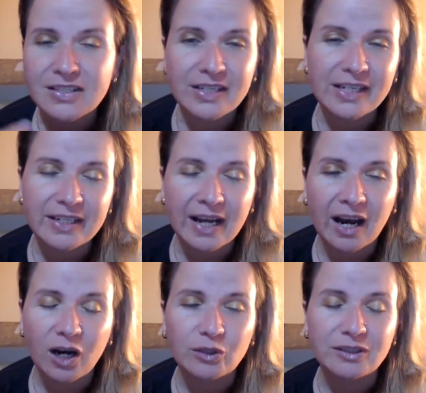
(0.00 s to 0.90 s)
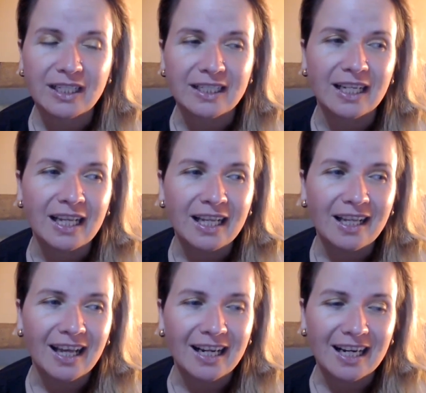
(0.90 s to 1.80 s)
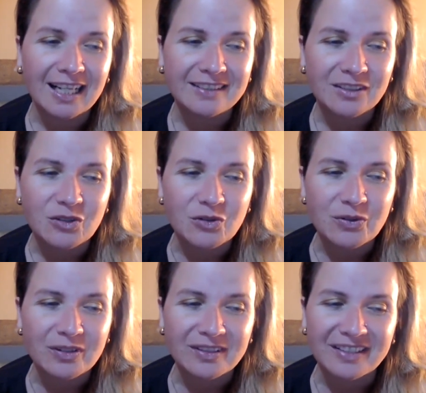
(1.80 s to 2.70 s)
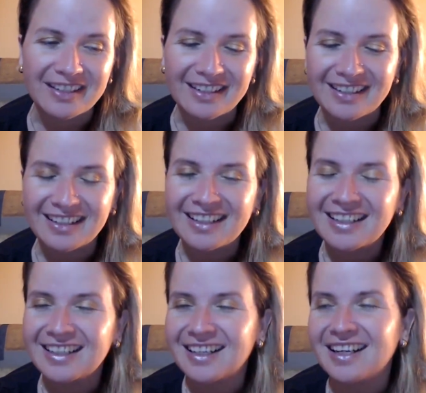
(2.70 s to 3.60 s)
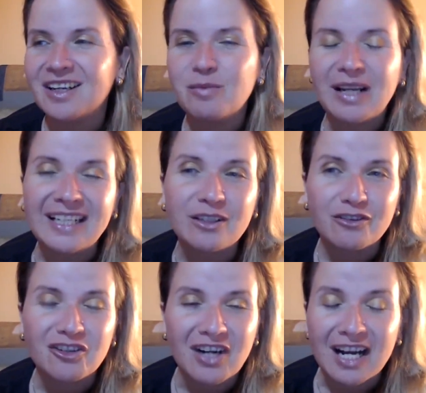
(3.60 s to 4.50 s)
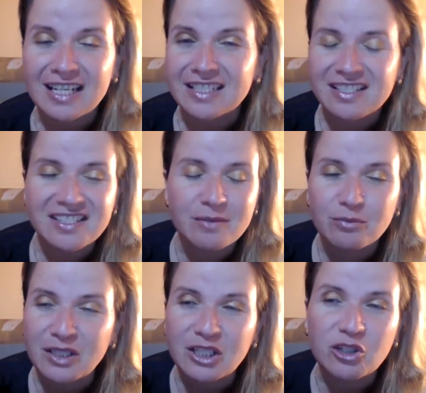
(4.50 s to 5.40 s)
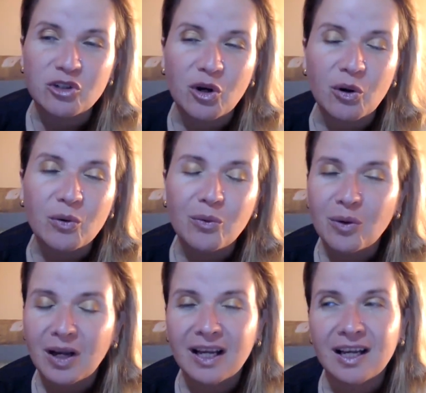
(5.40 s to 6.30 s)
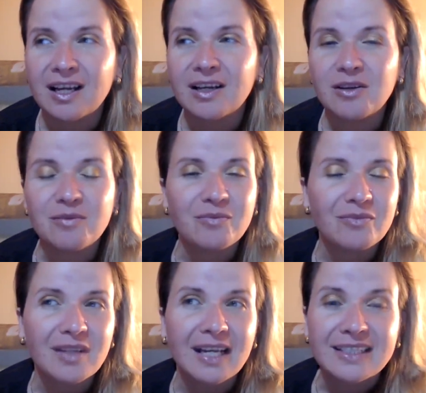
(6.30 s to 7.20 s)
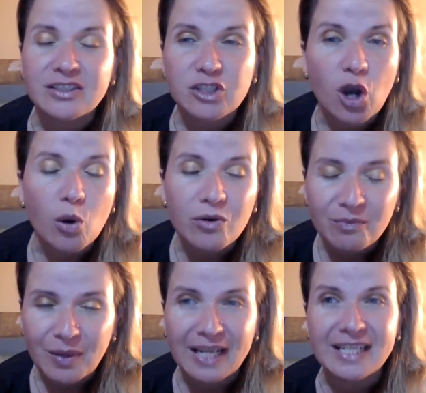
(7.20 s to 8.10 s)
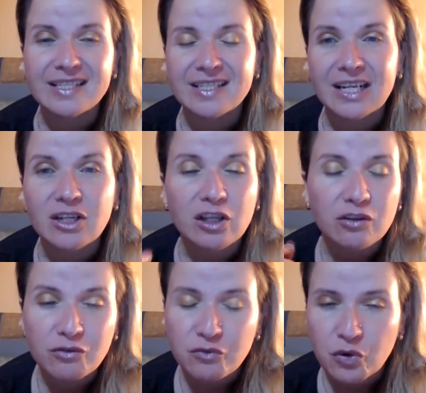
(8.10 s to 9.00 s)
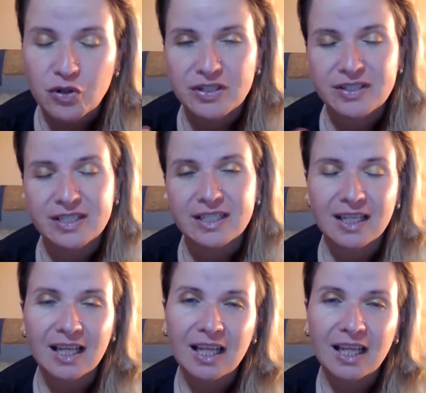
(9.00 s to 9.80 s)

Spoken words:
see it out and let the a blade of grass simply grow at its own pace and not force it.